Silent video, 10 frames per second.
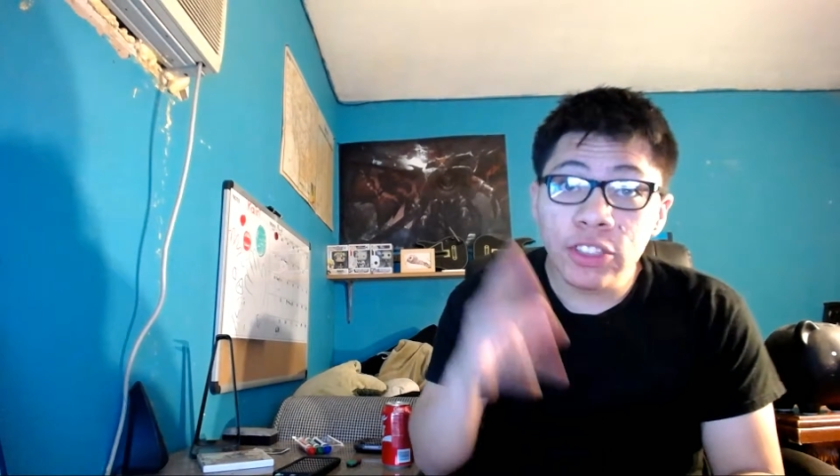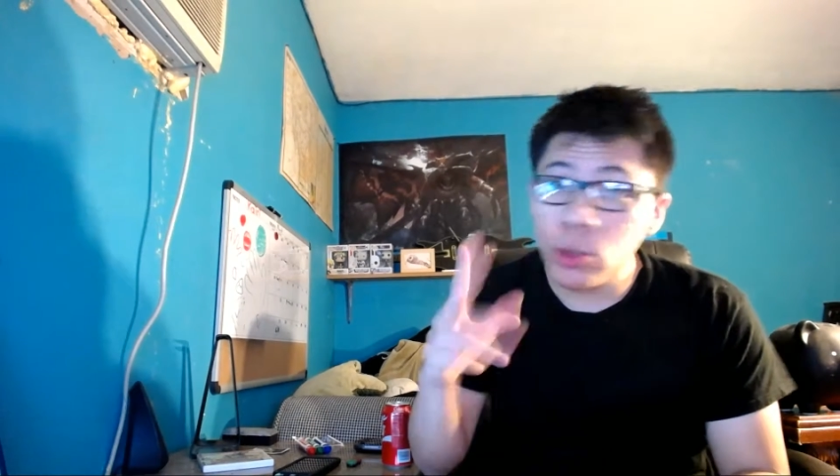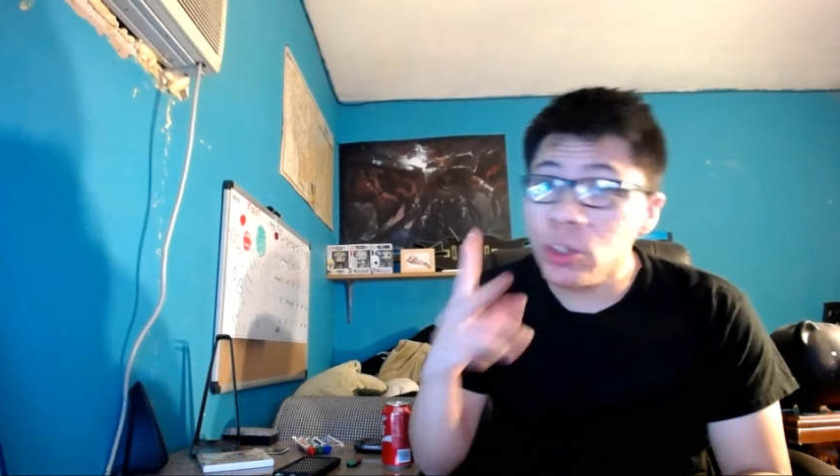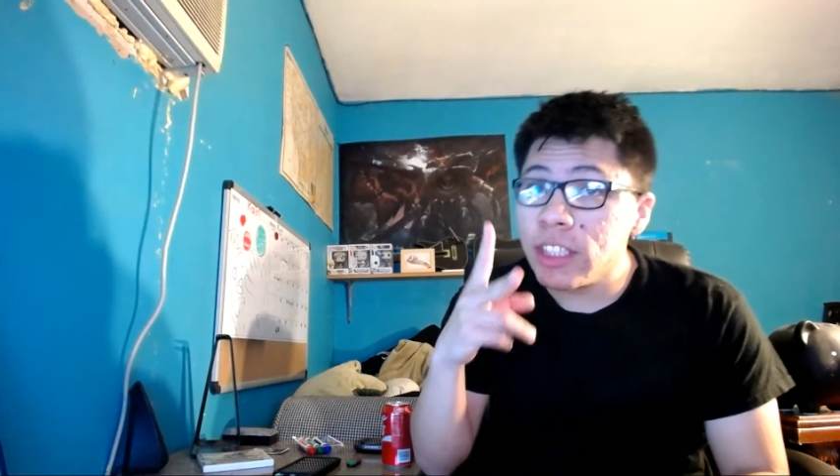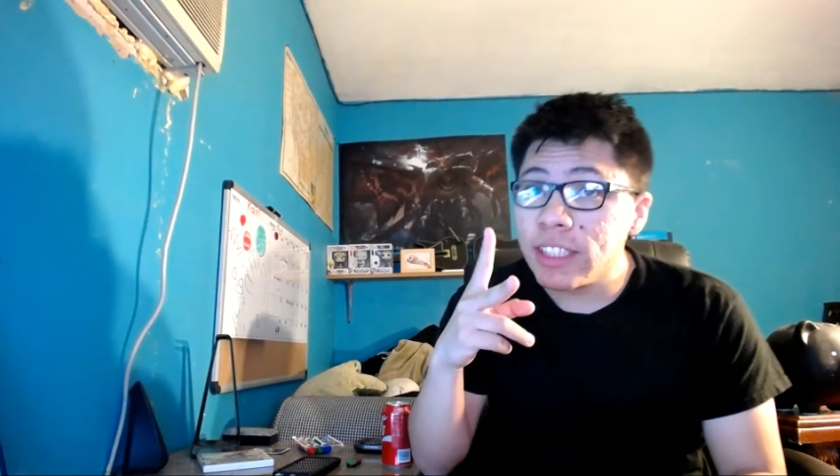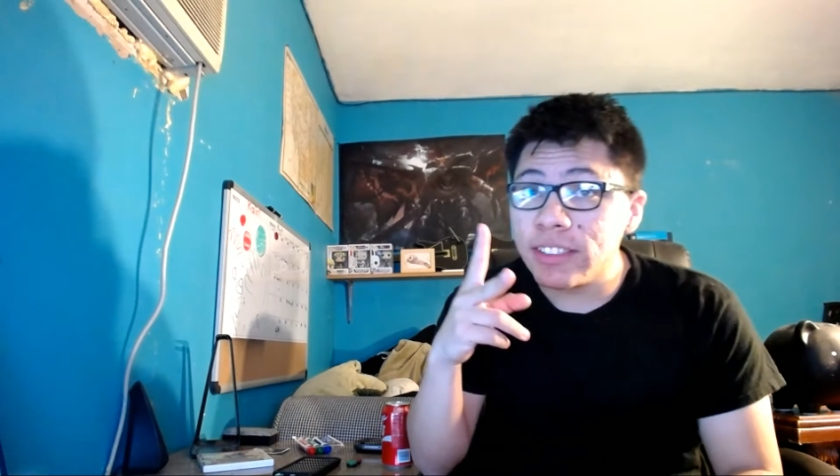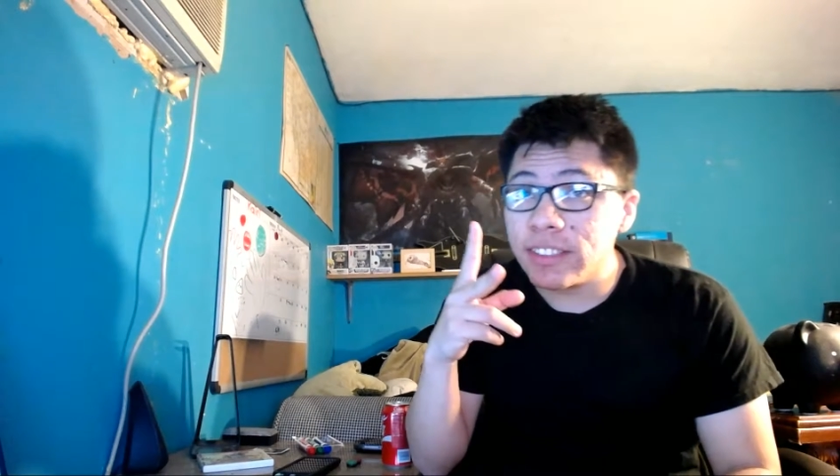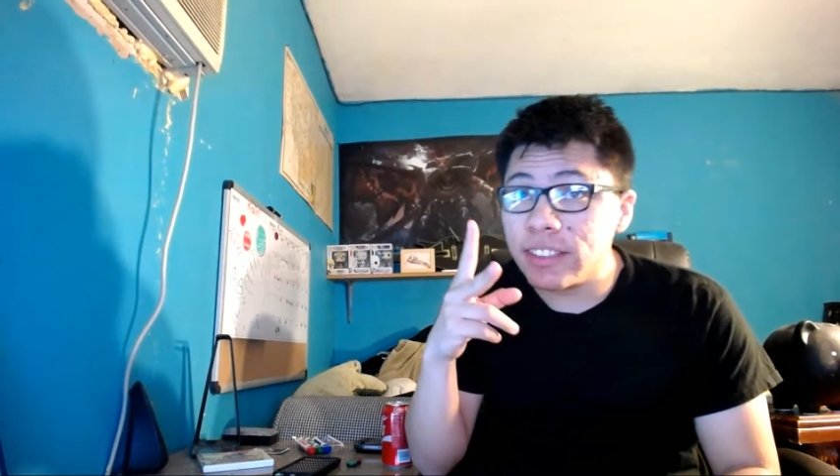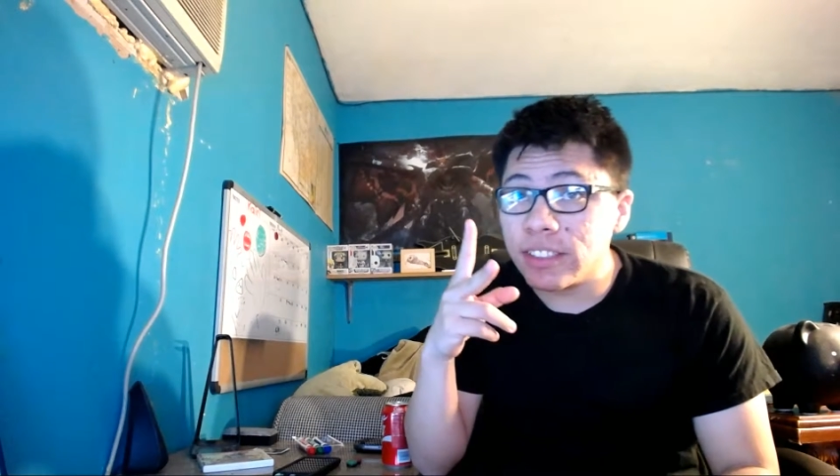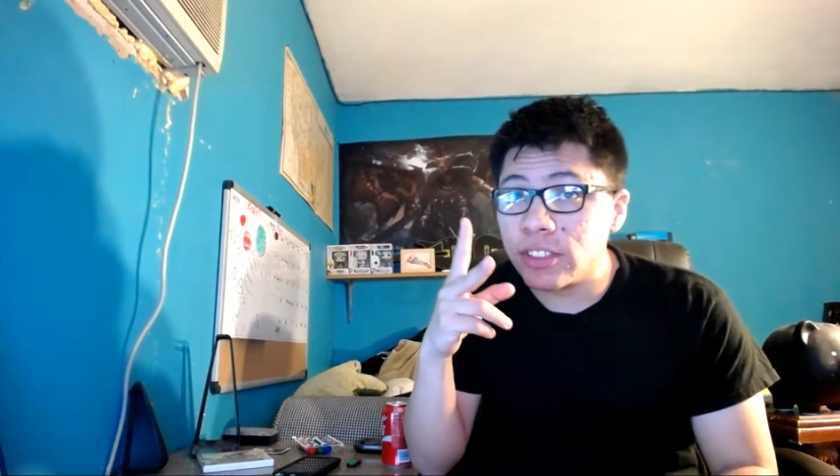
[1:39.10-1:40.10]
two
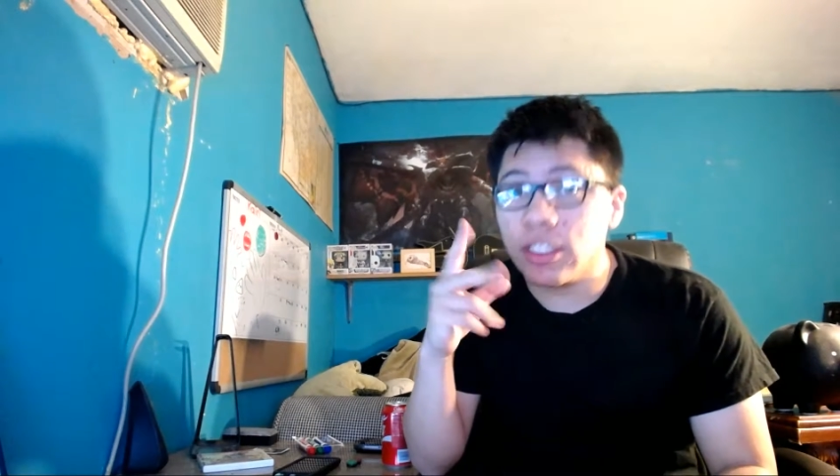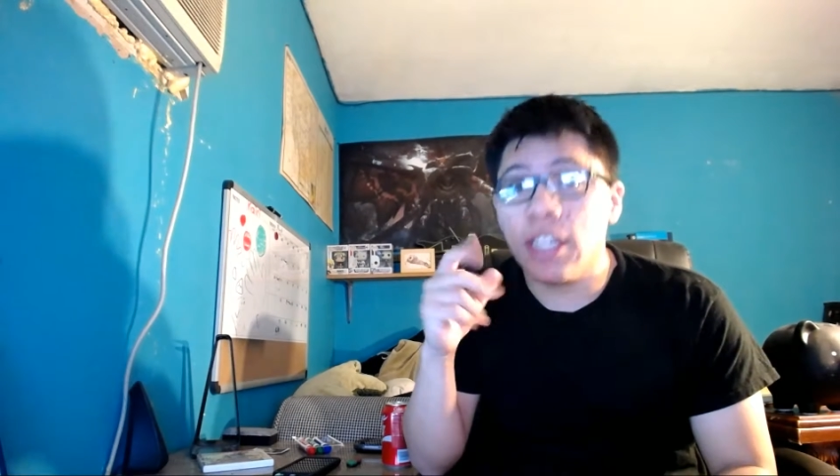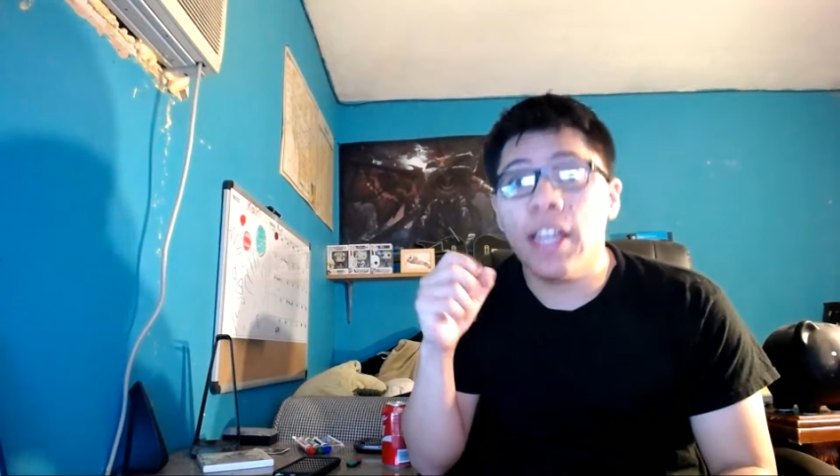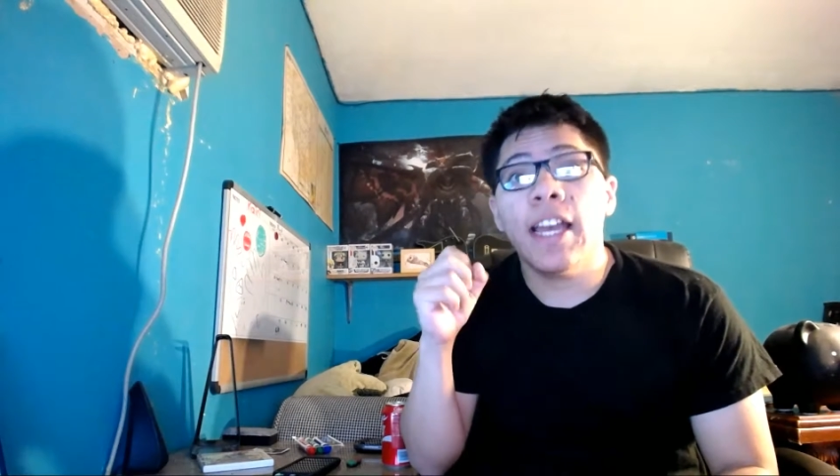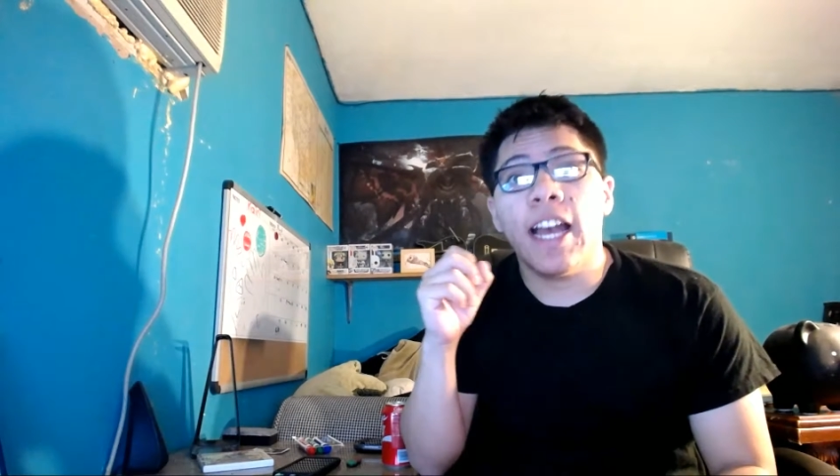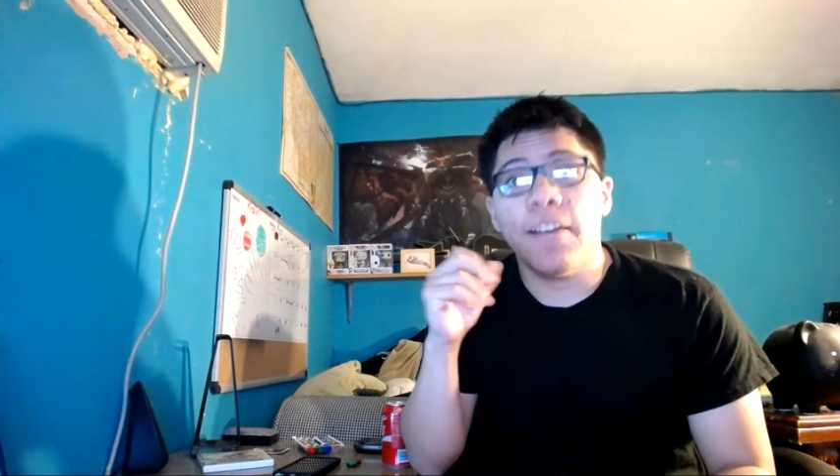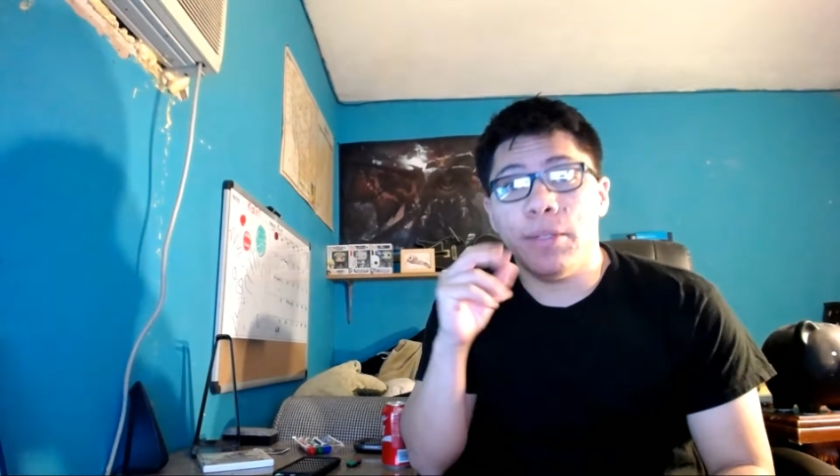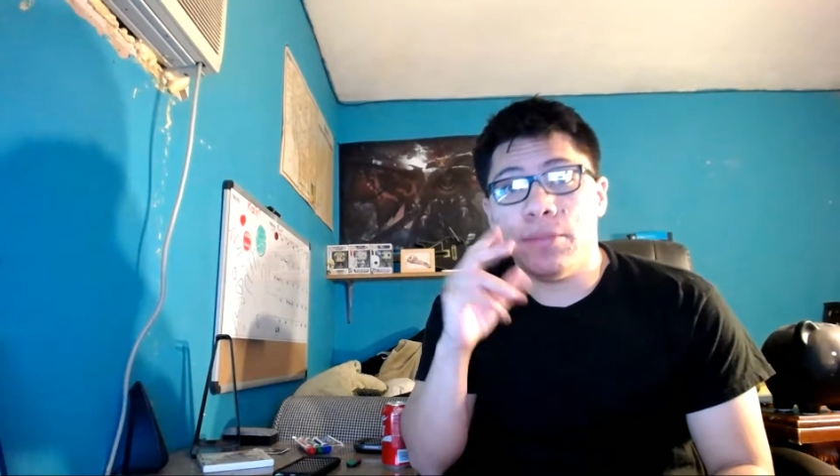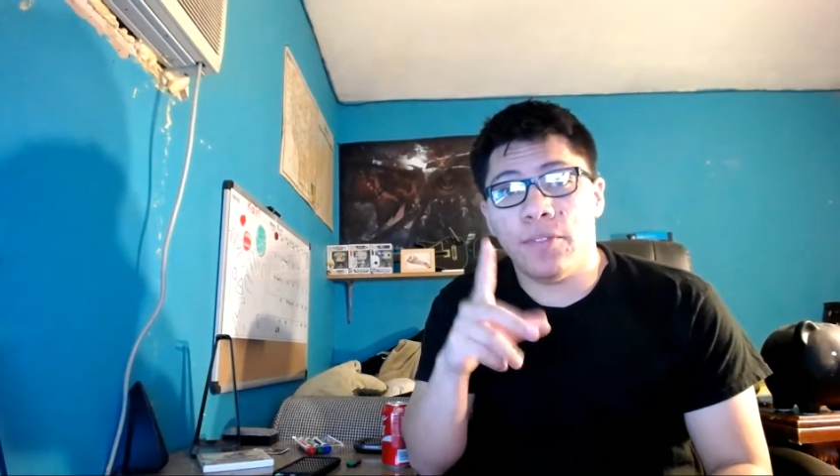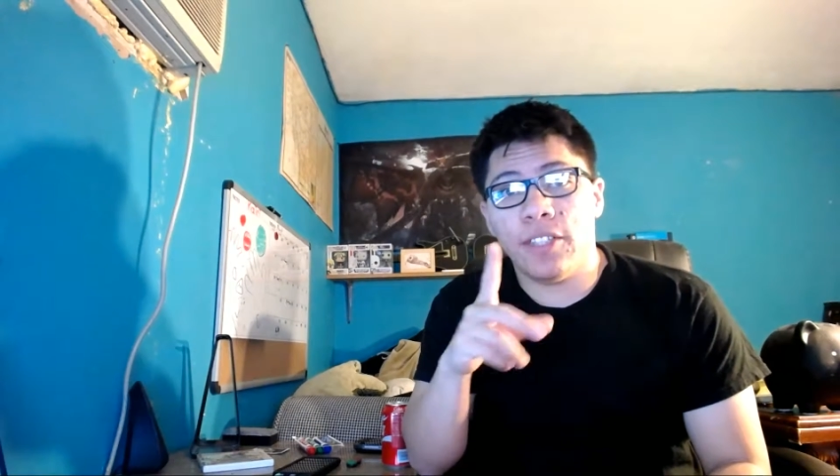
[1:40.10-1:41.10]
collector's editions
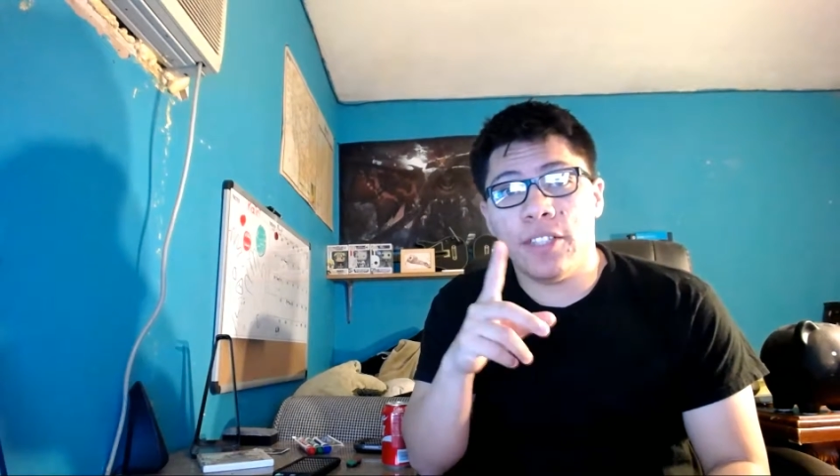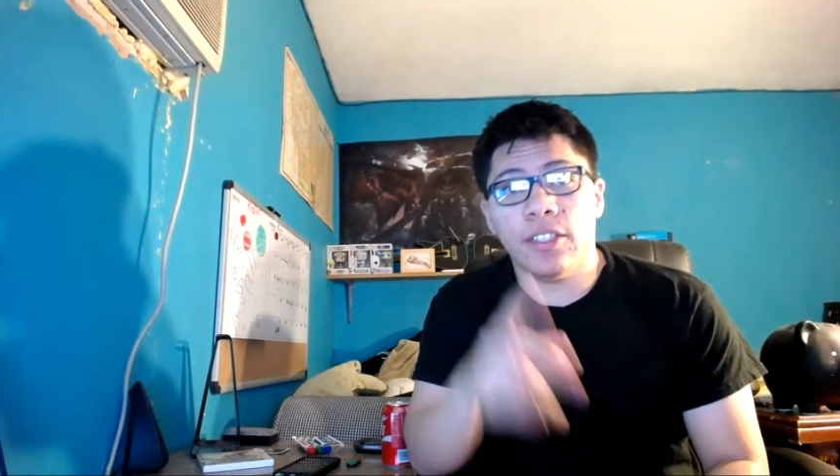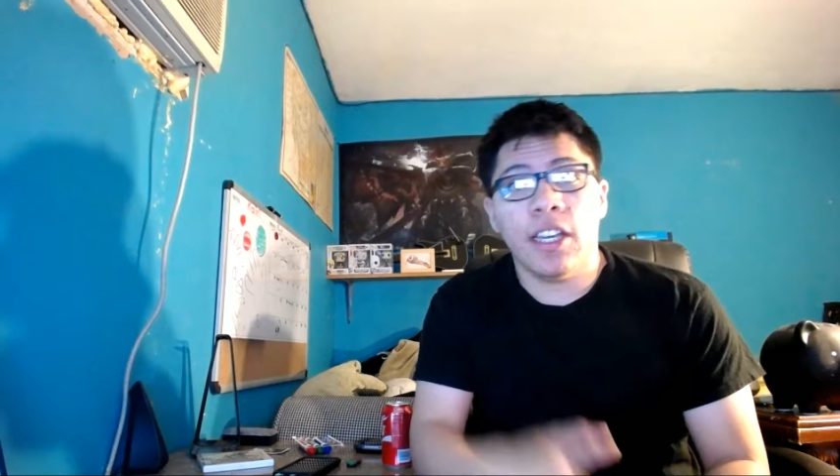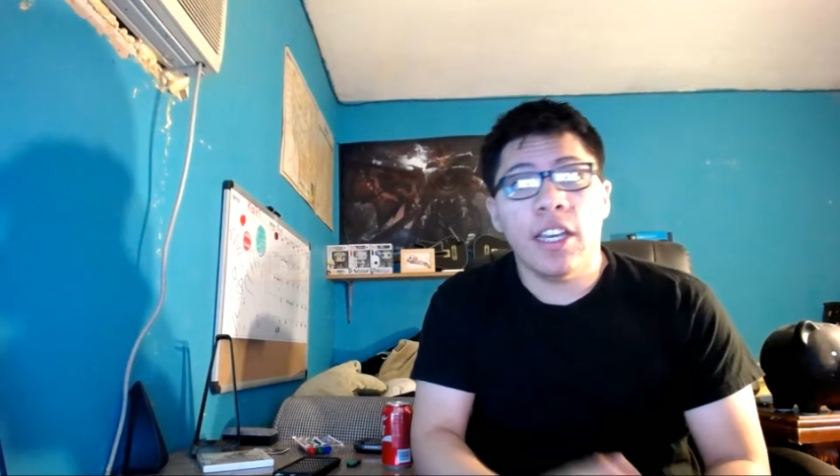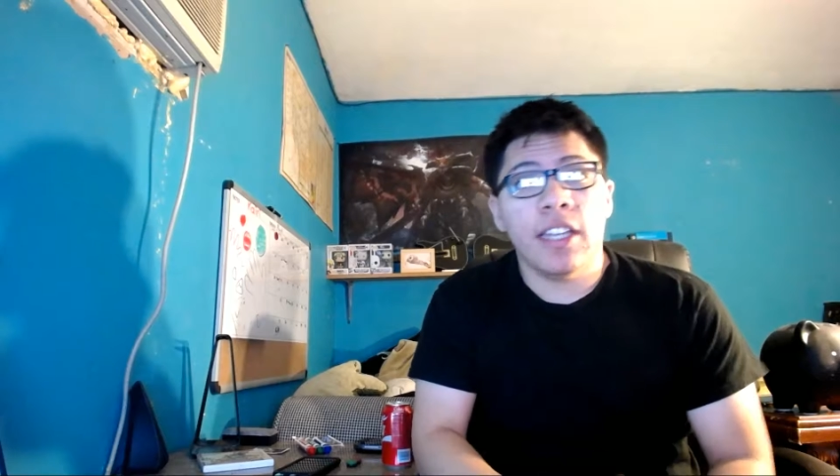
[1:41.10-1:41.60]
have been revealed.